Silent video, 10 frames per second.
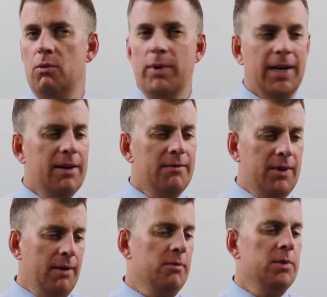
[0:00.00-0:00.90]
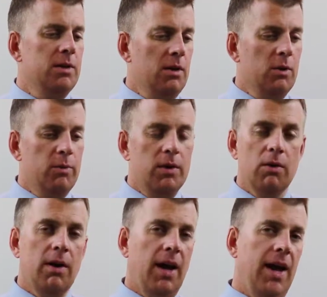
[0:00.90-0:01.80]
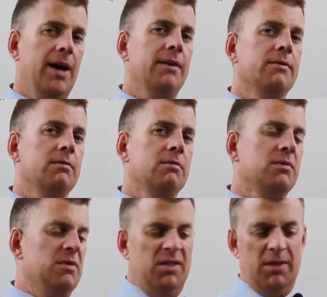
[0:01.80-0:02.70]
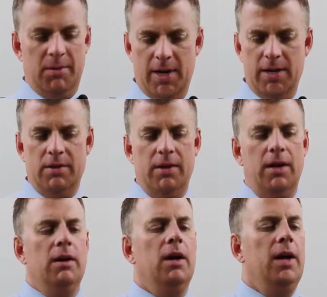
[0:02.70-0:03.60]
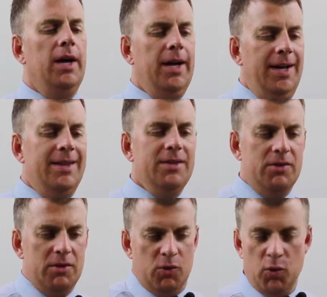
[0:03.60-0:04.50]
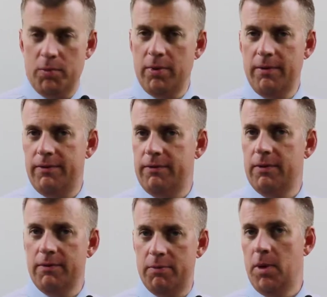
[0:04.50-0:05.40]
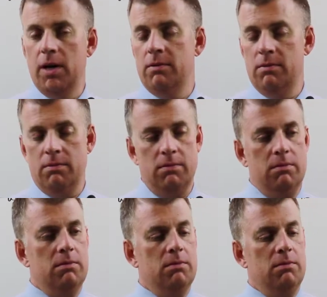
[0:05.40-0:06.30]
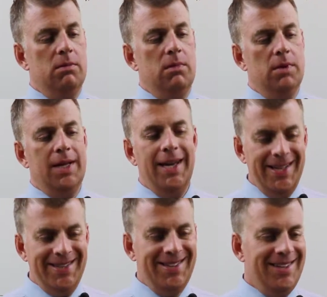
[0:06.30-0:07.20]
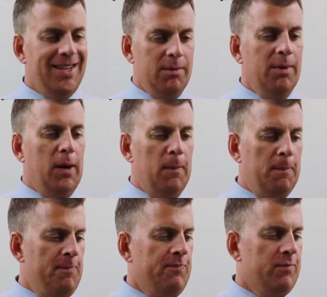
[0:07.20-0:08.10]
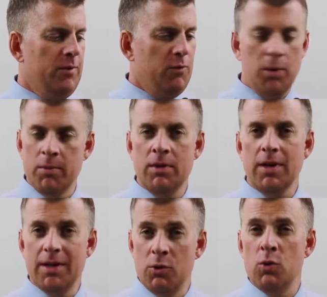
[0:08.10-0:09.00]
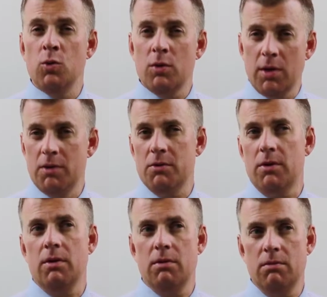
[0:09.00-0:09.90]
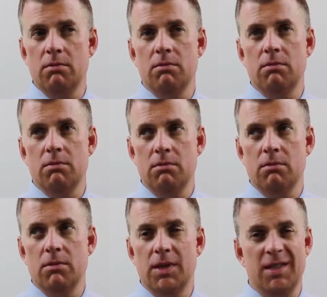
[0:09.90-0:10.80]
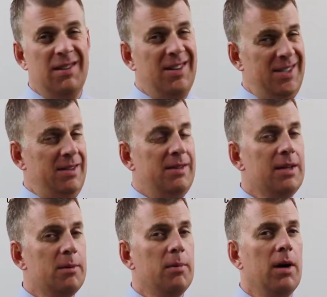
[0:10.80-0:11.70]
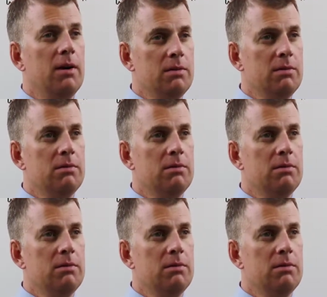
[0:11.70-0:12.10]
What kind of government are we going to have? Now just imagine that. This group of, of men, they had to think about forming a new country. It's a lot to think about.